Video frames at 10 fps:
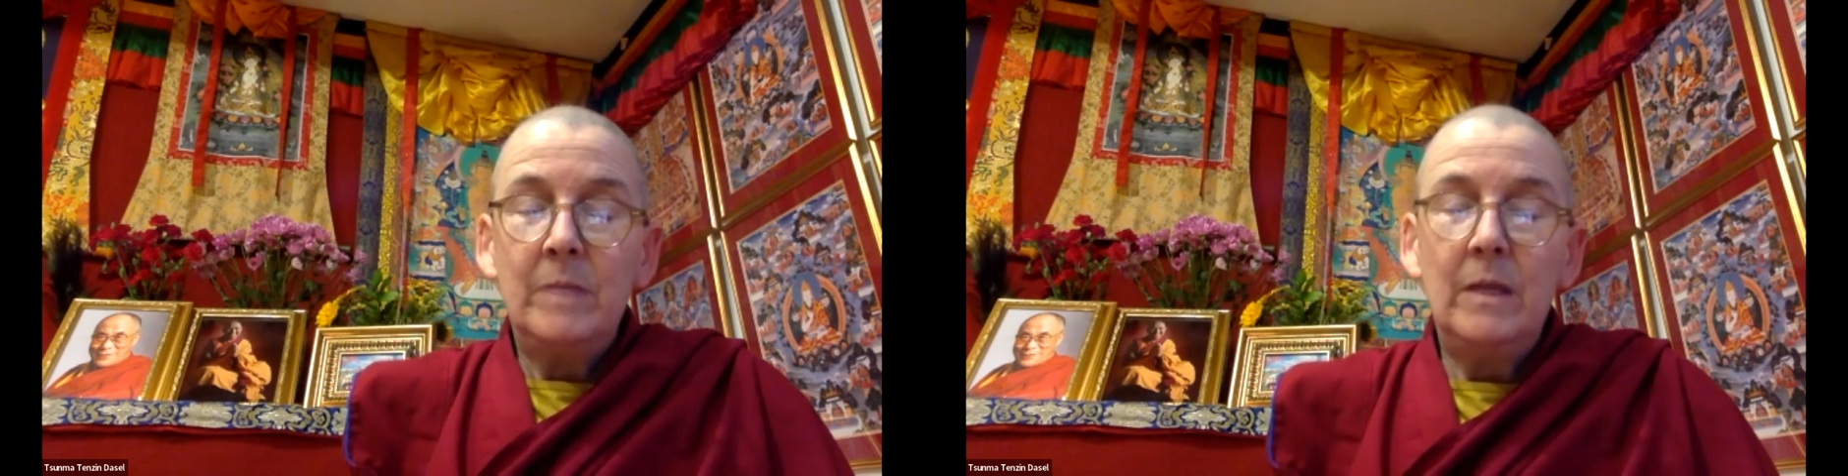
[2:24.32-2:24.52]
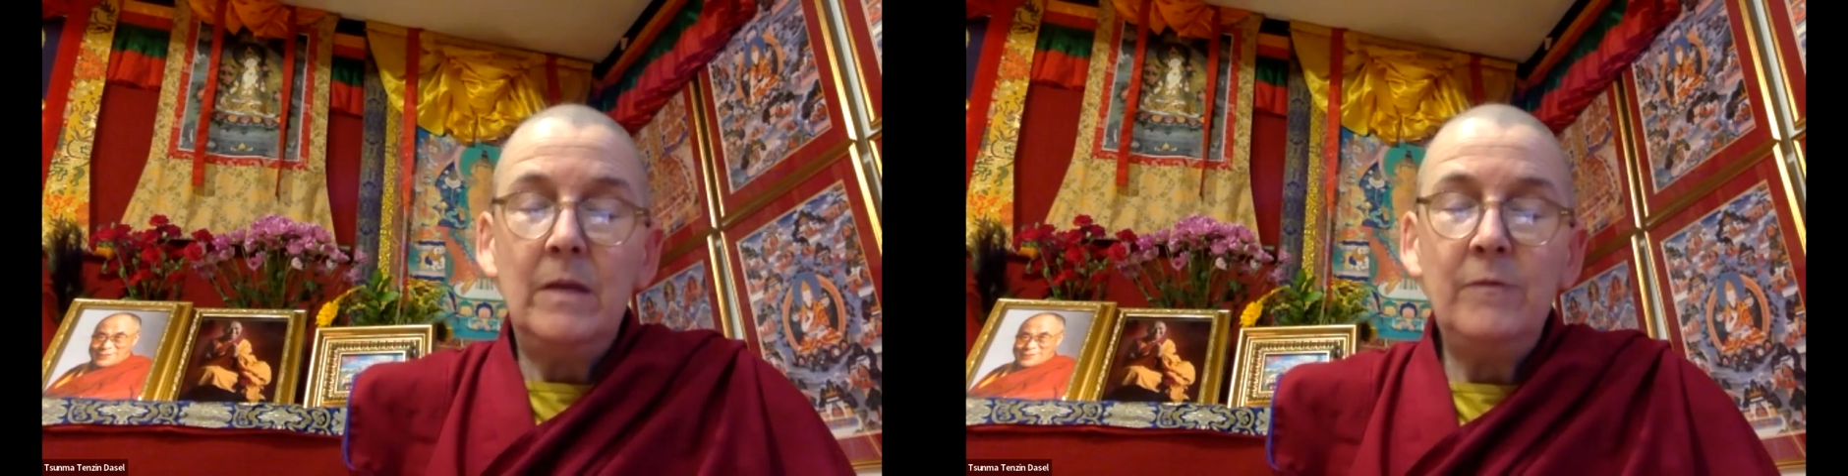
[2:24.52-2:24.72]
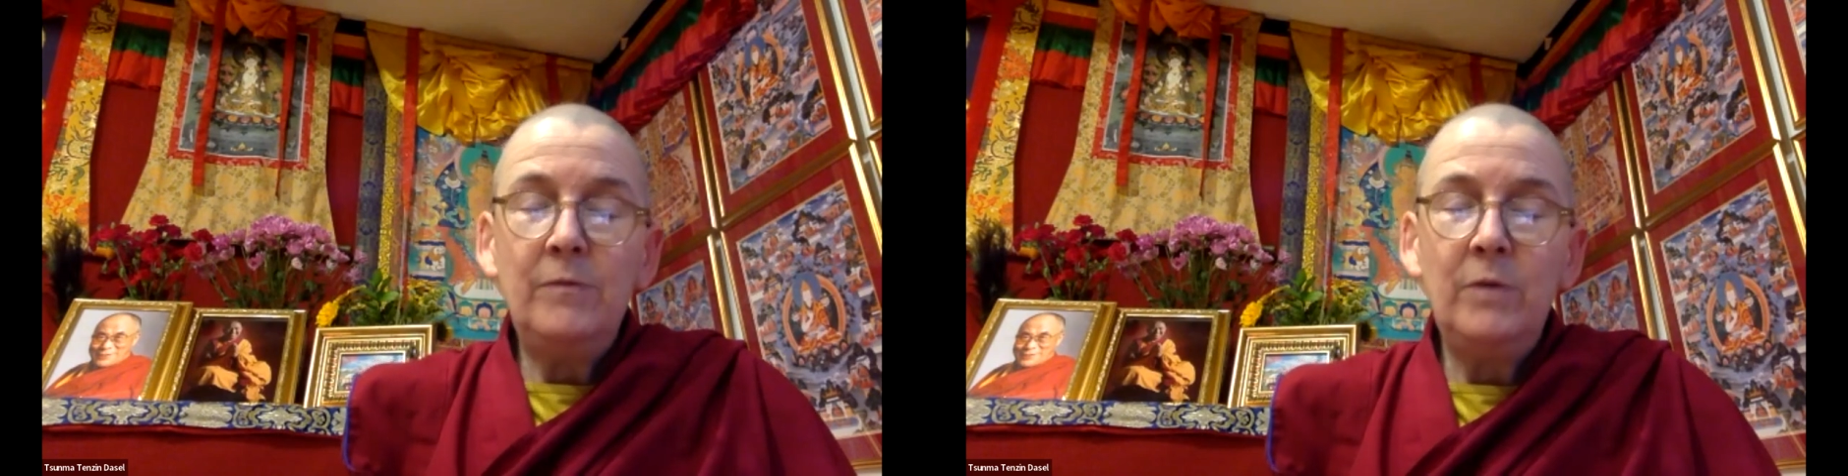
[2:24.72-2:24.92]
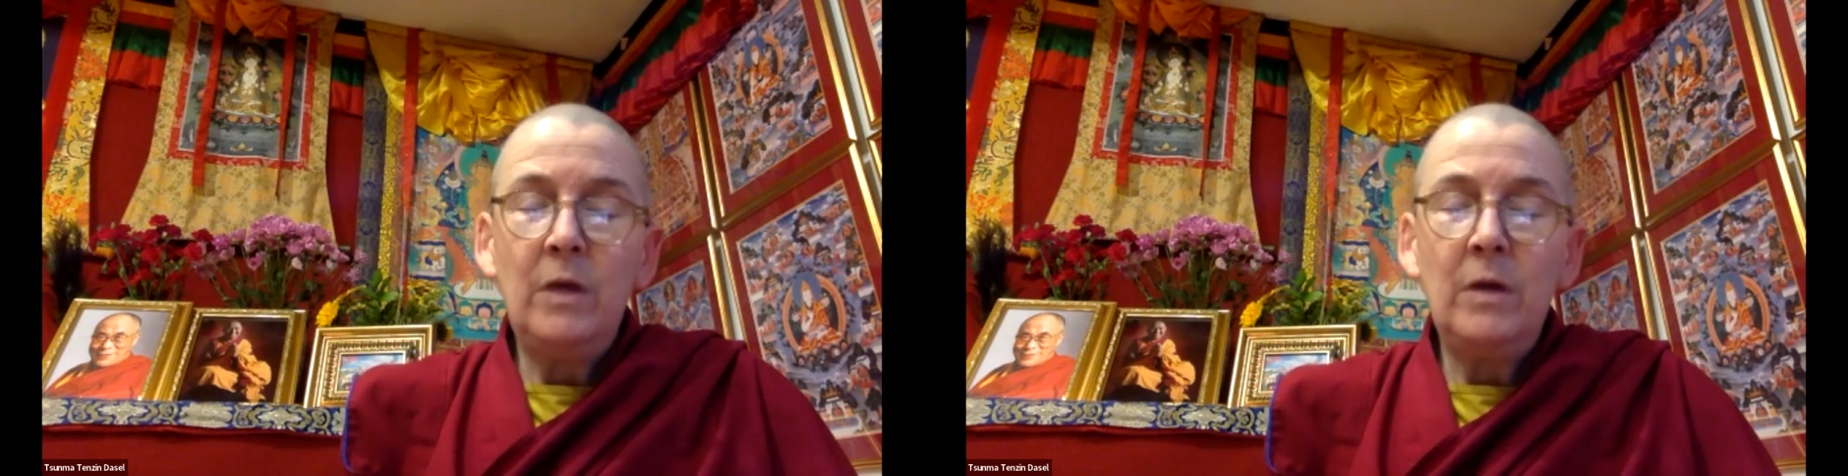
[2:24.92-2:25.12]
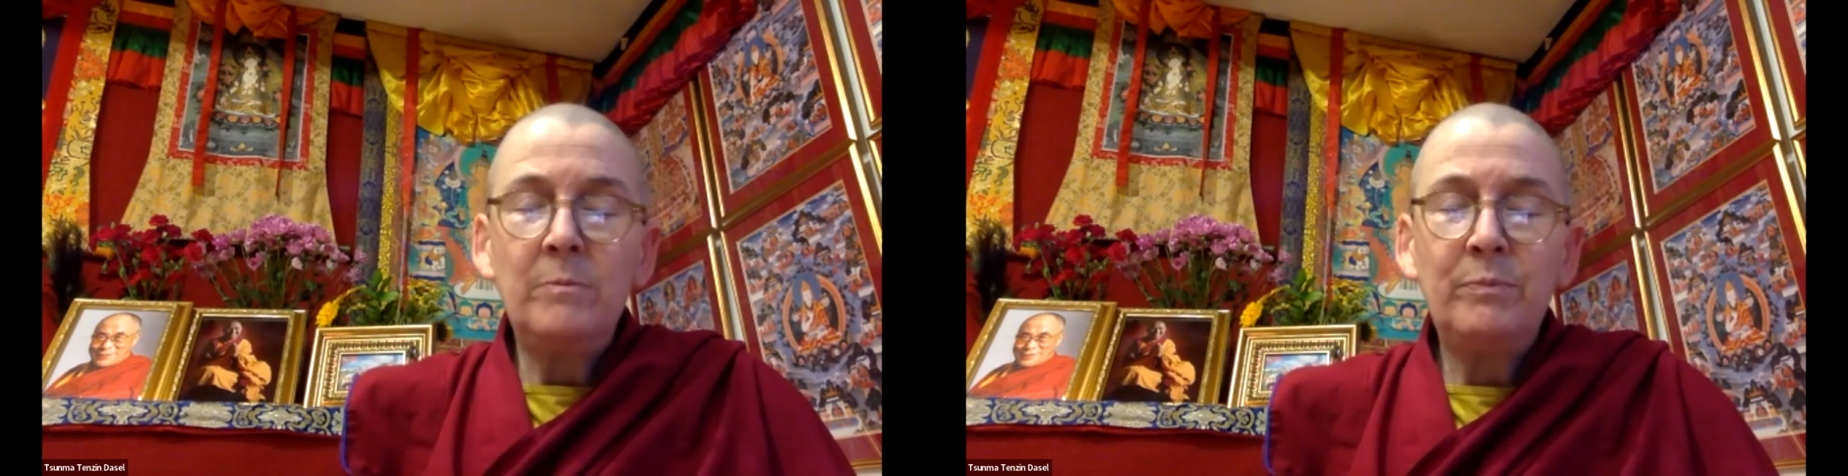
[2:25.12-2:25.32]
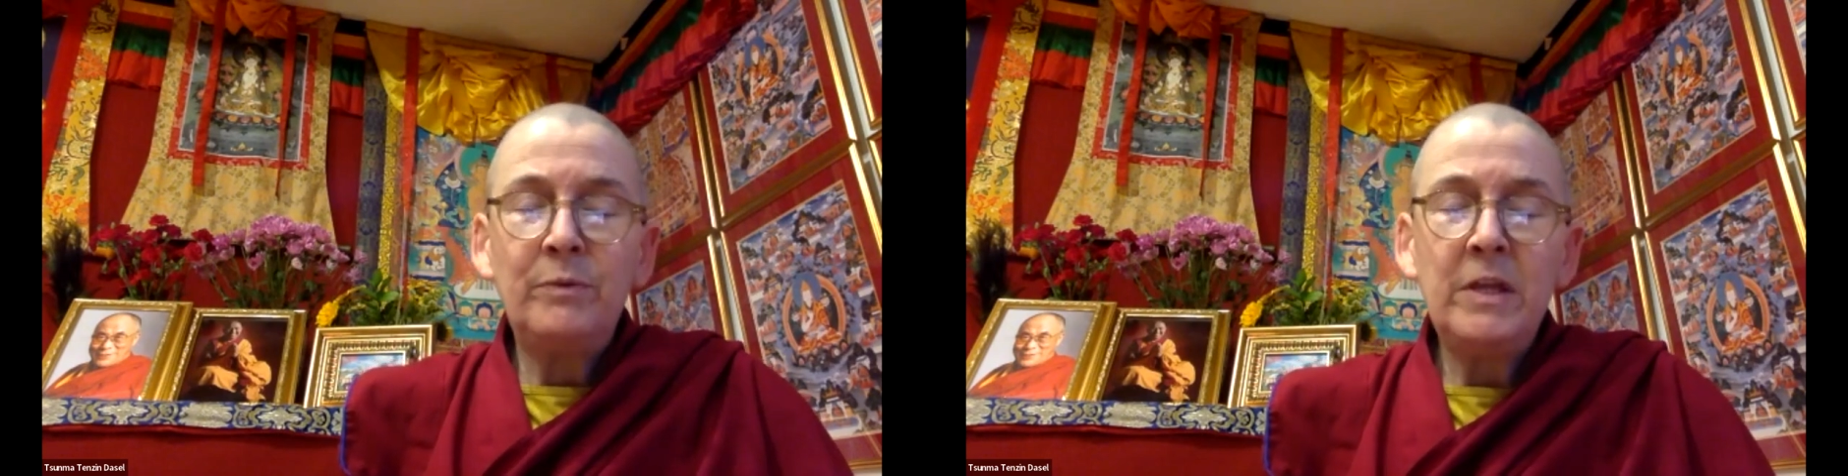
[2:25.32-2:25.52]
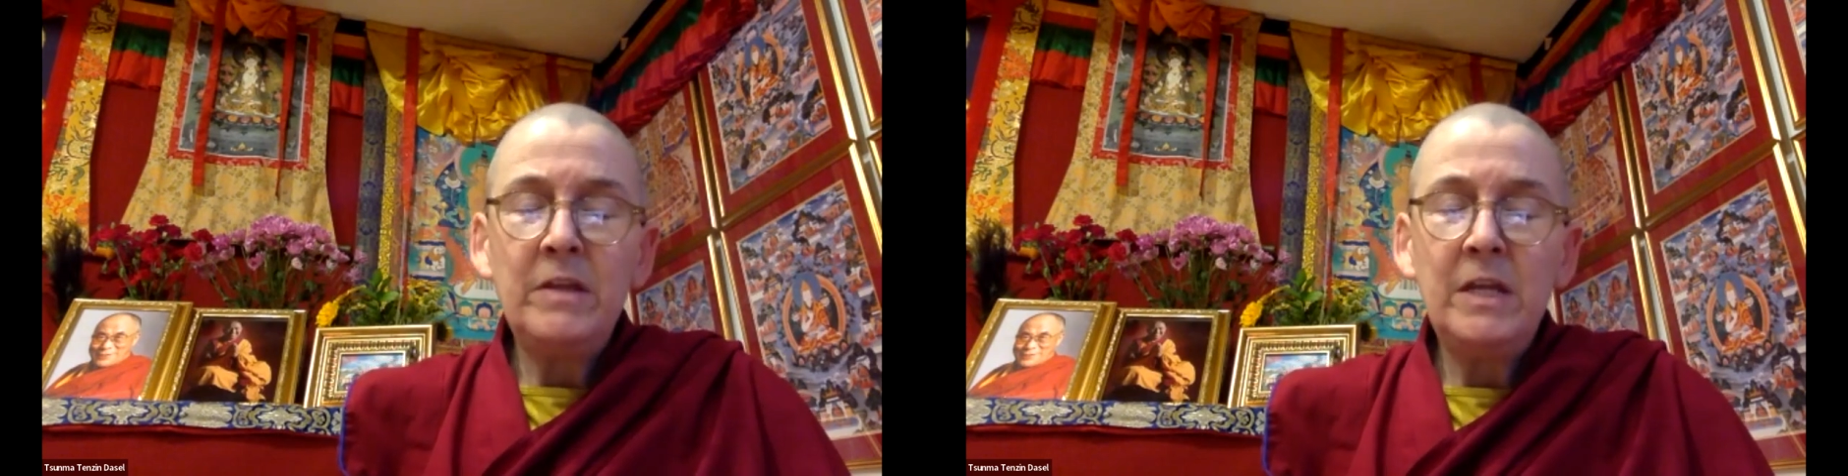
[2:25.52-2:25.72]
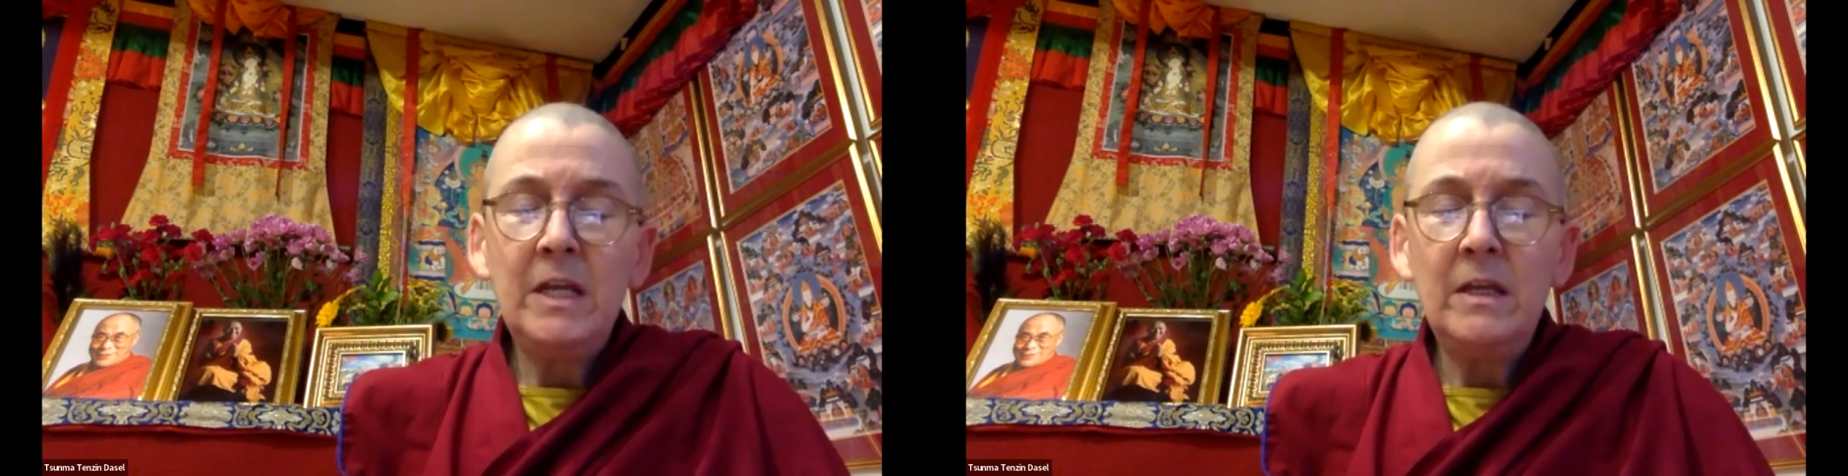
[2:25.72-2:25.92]
And for our
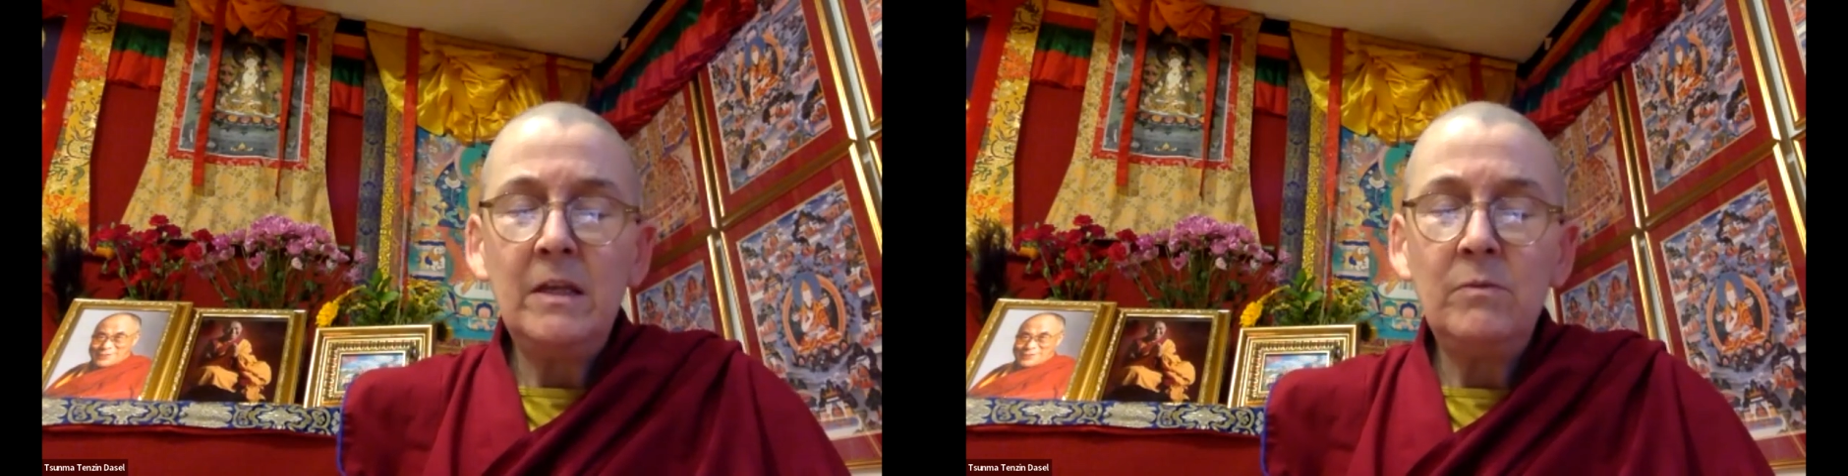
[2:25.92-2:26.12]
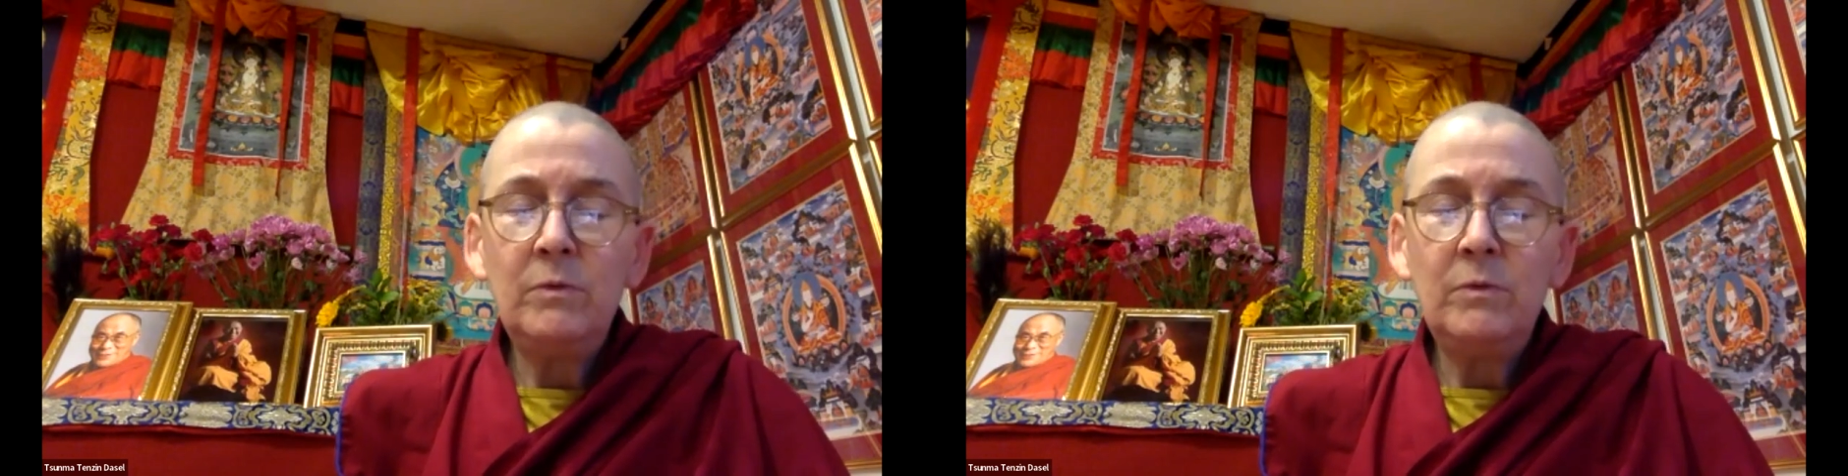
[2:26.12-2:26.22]
breathing in,